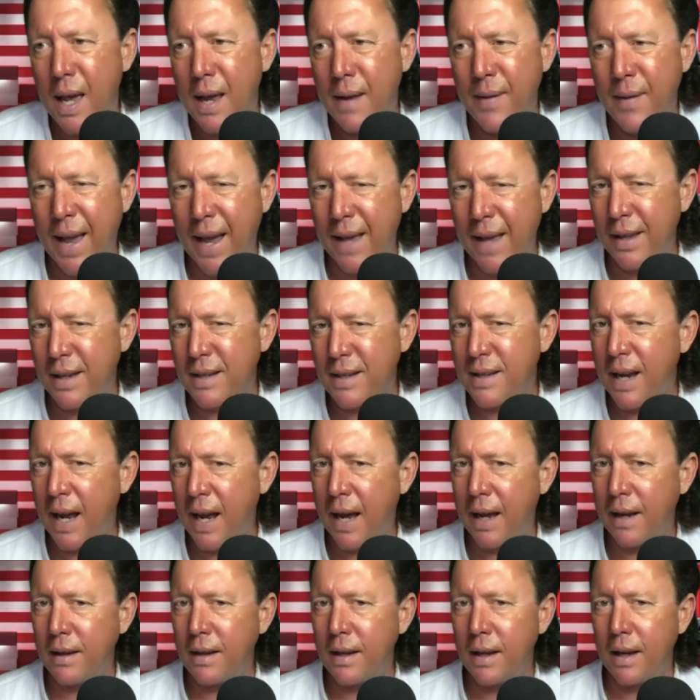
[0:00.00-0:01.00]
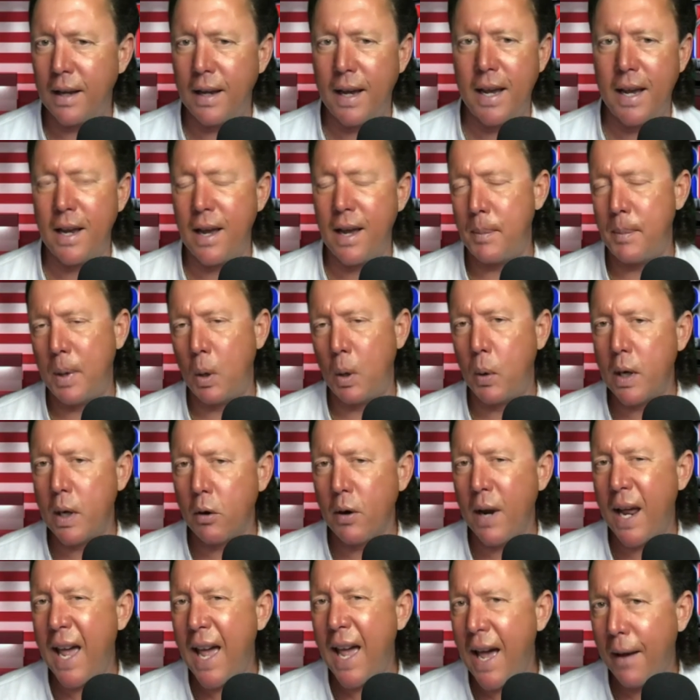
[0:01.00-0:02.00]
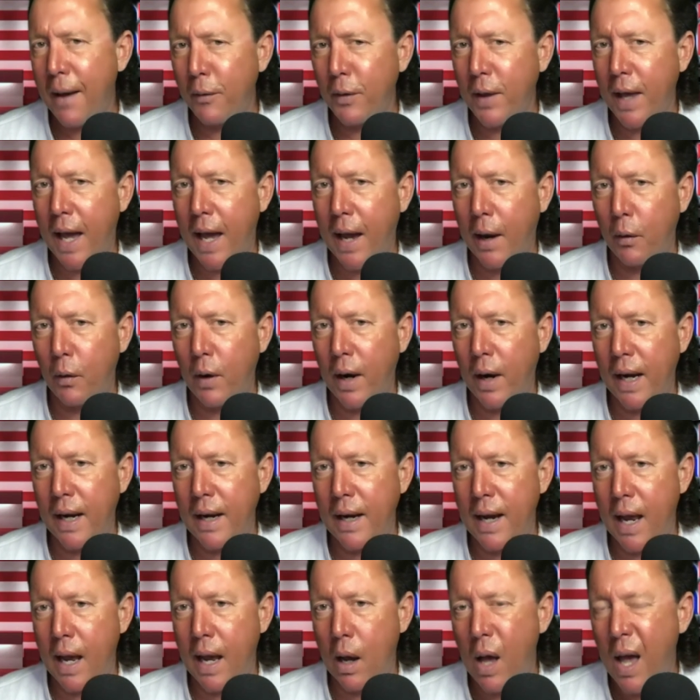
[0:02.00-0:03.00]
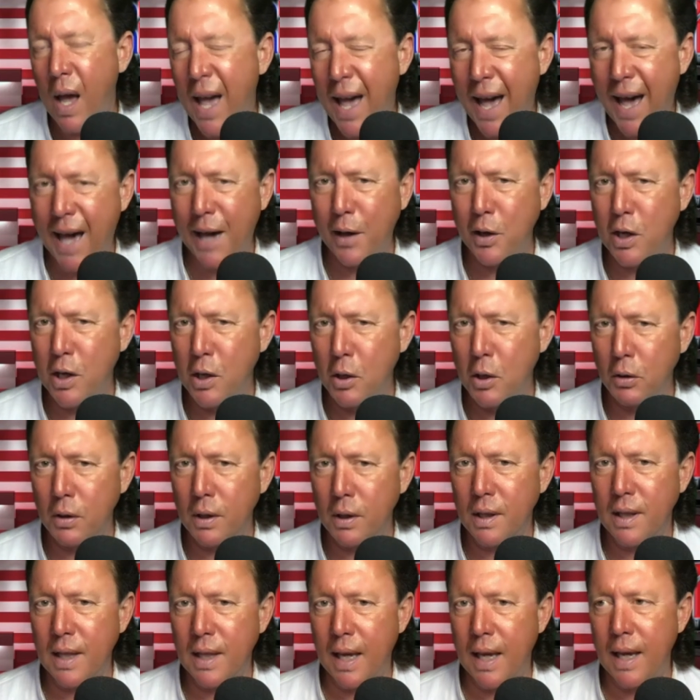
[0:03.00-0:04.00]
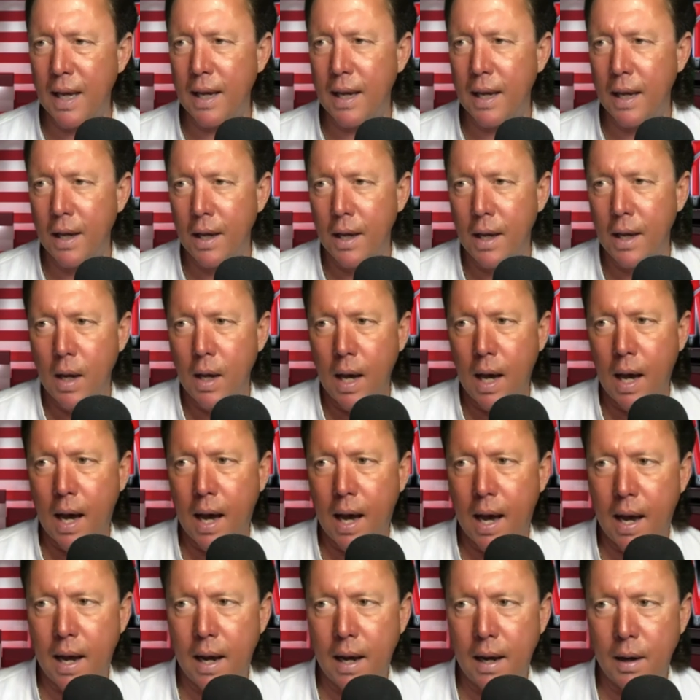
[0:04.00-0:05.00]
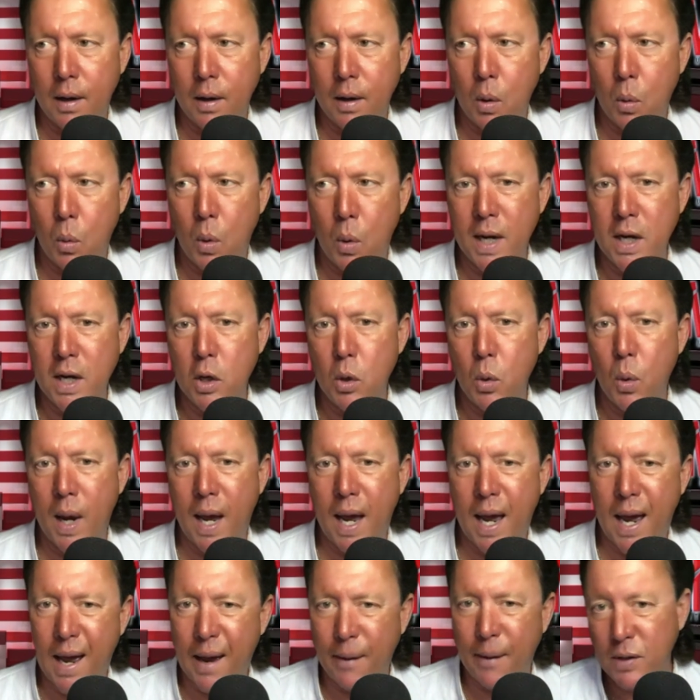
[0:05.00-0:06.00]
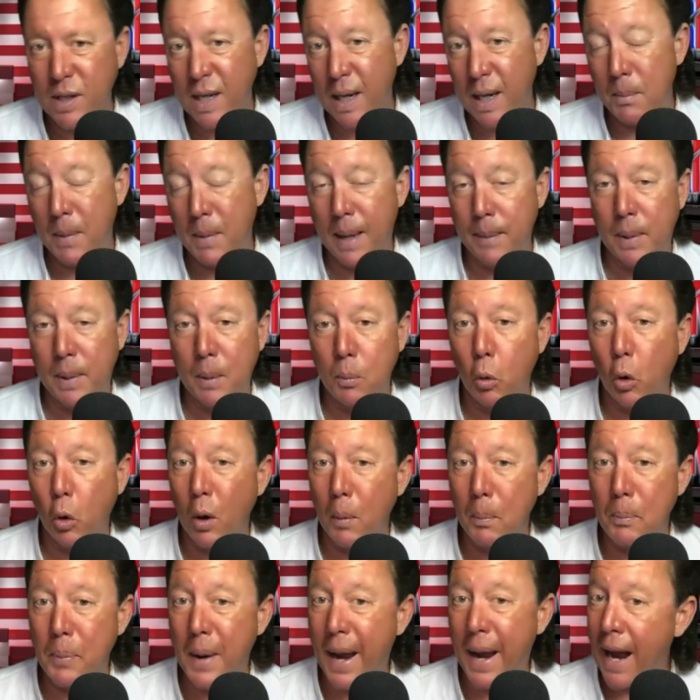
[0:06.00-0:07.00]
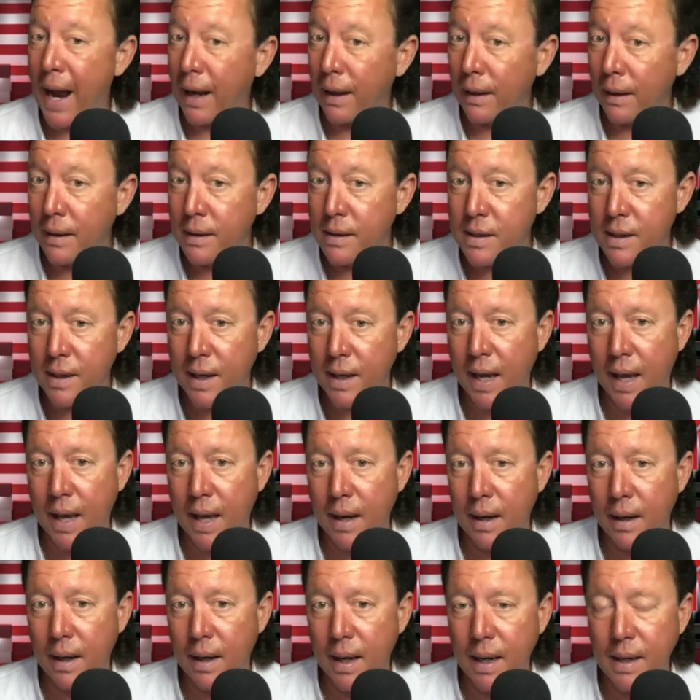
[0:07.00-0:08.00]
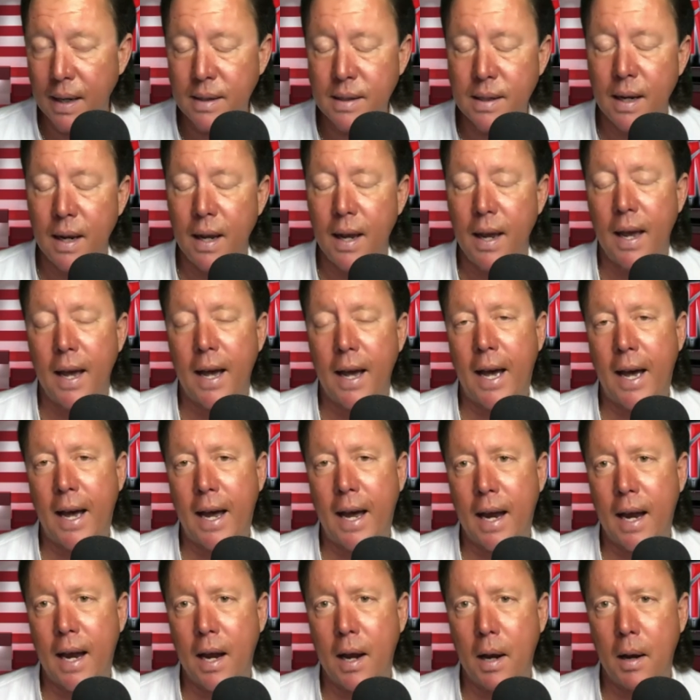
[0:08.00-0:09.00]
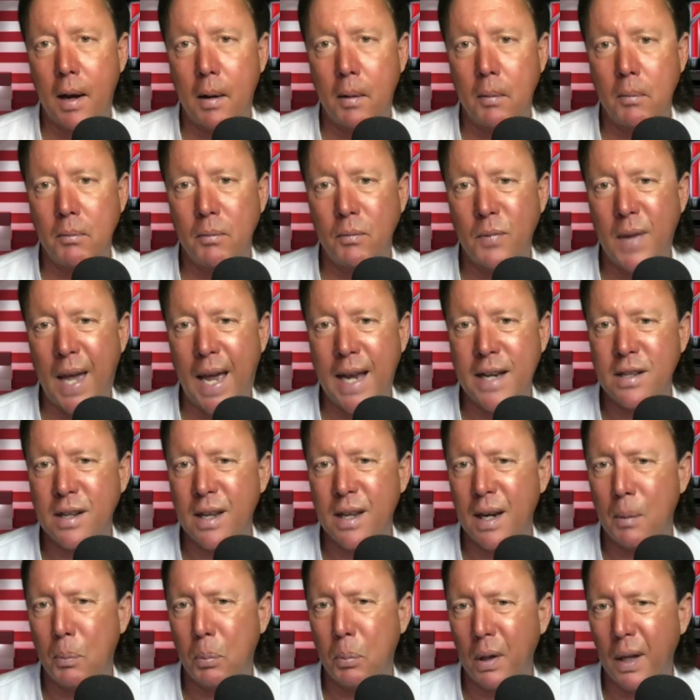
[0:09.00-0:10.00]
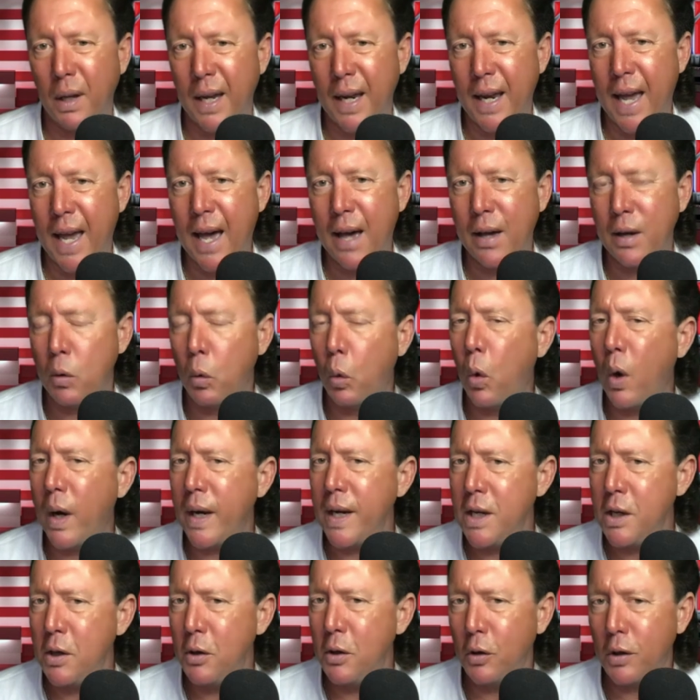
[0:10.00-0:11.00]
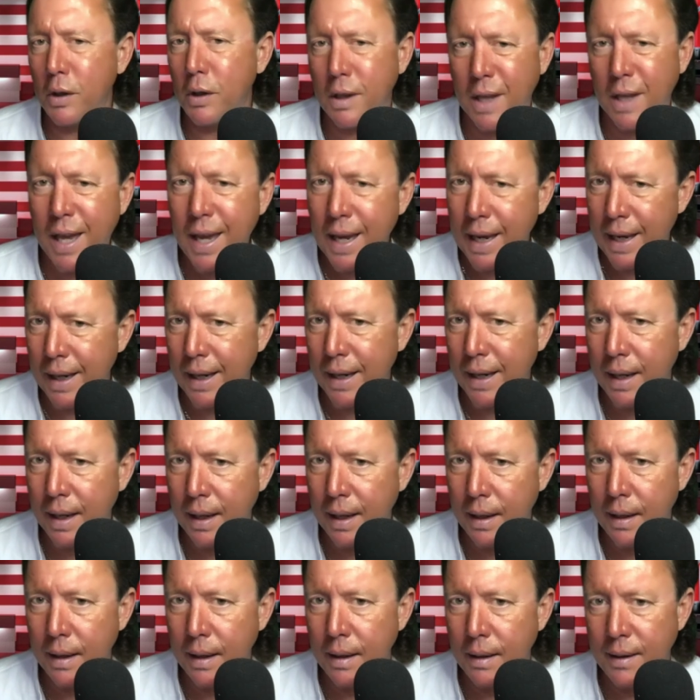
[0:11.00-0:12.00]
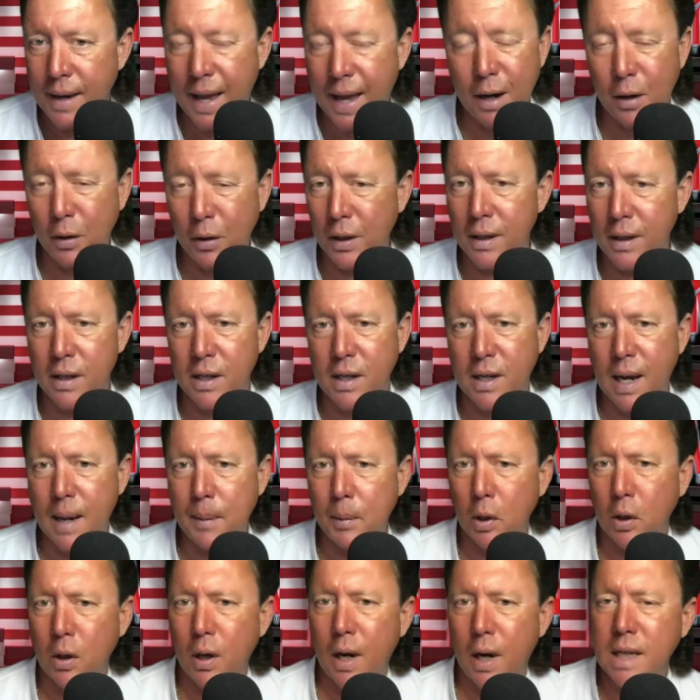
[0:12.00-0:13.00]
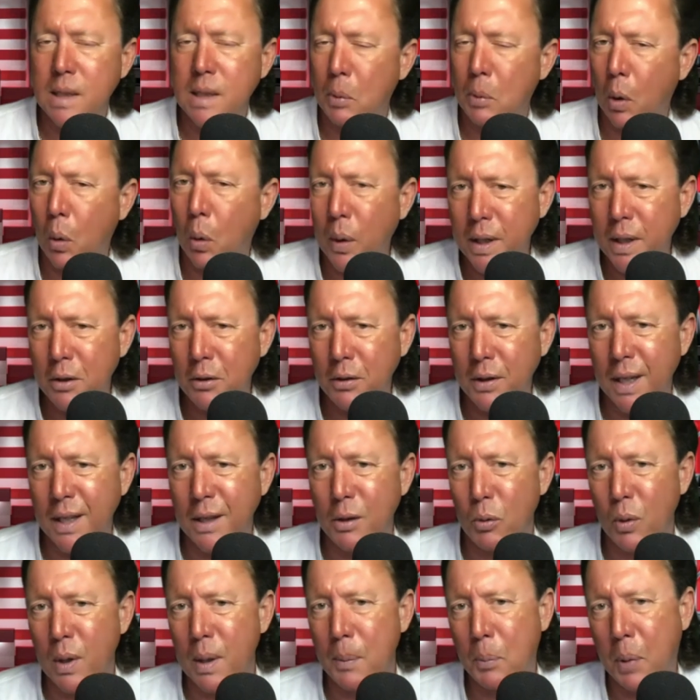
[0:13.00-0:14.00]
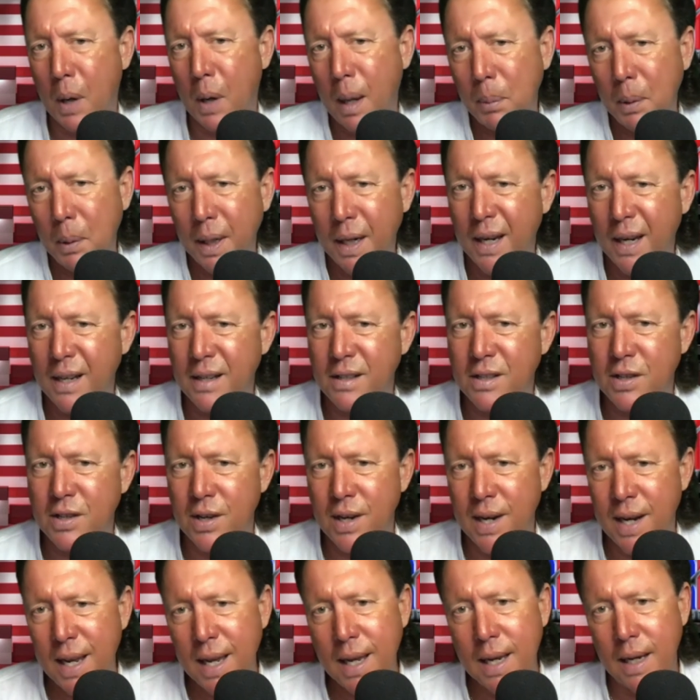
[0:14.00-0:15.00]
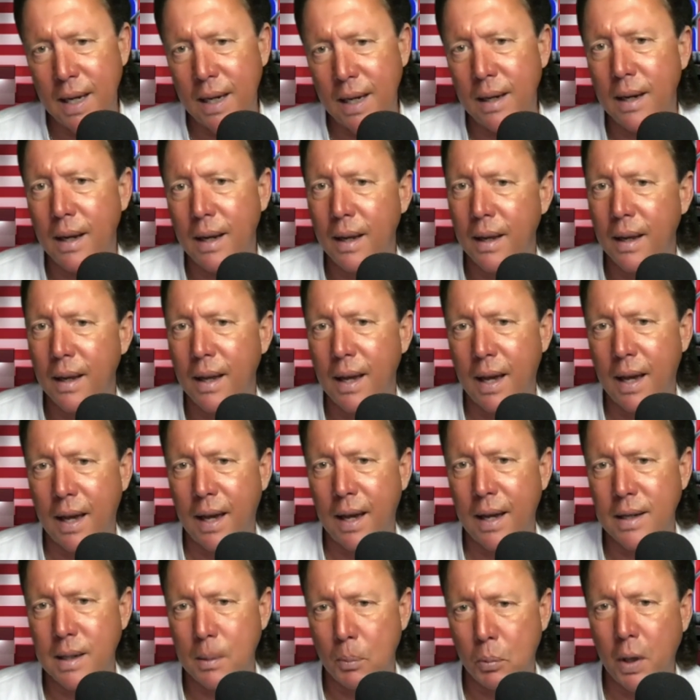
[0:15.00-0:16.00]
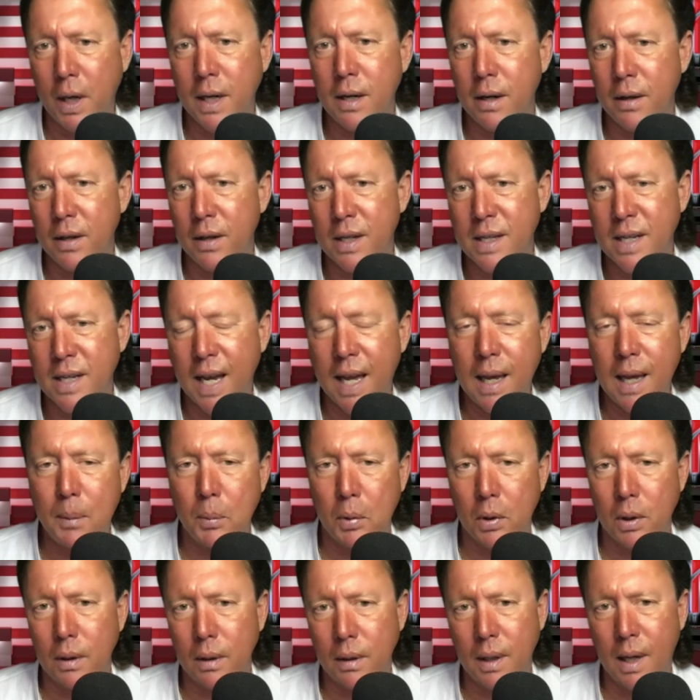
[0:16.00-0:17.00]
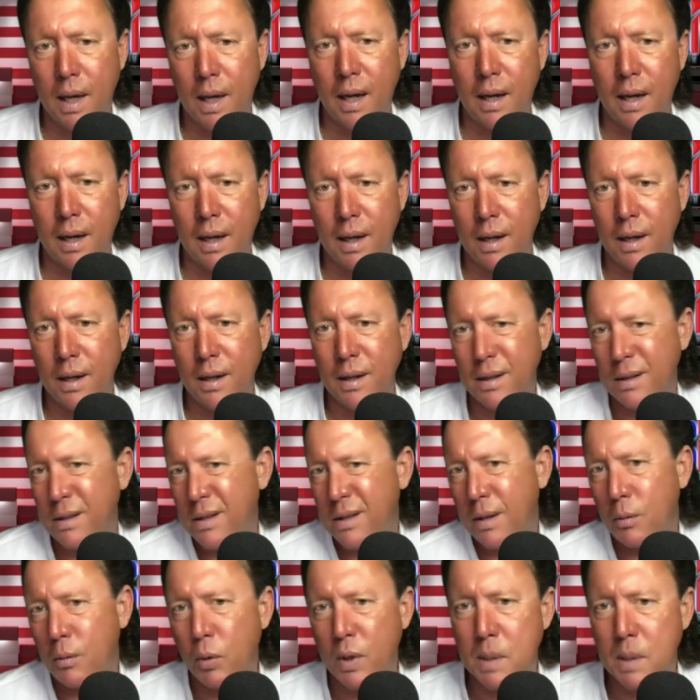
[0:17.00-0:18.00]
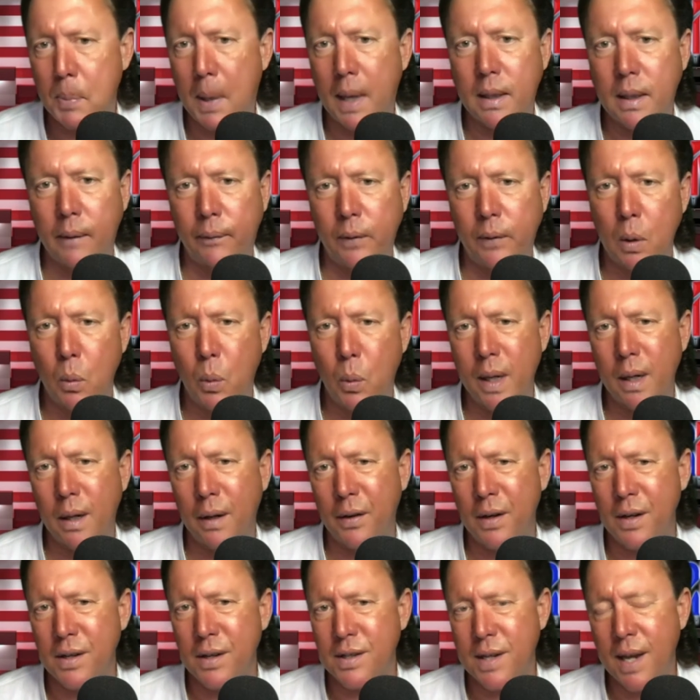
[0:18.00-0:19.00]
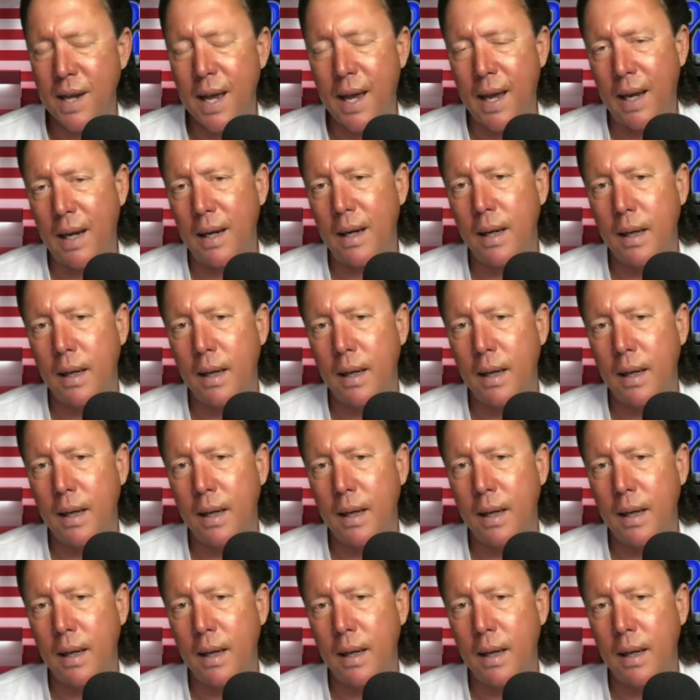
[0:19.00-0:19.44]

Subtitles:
Now that's not we don't have that right now. How do you think, when you have, say, maybe more balanced candidates, that's going to play out? And what do you think, not only the Democrats, but what do you think the Republicans need to bring to the table to respectively win on their side?